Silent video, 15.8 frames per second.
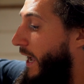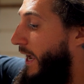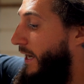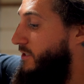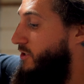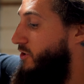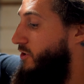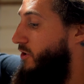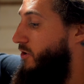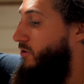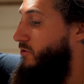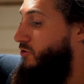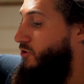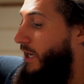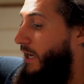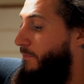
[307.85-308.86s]
Axio
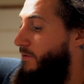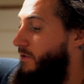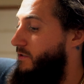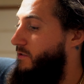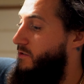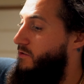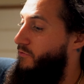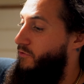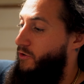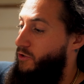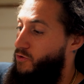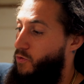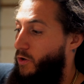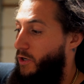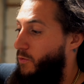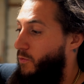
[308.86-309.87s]
drop-ins for the
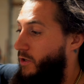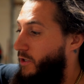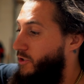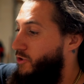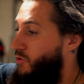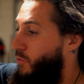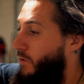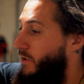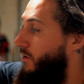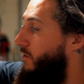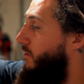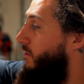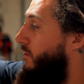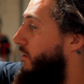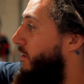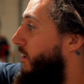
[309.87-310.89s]
21-inch wheel
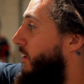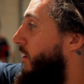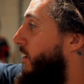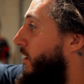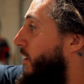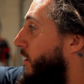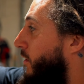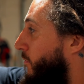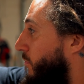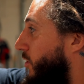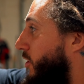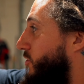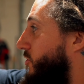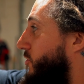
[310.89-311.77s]
plus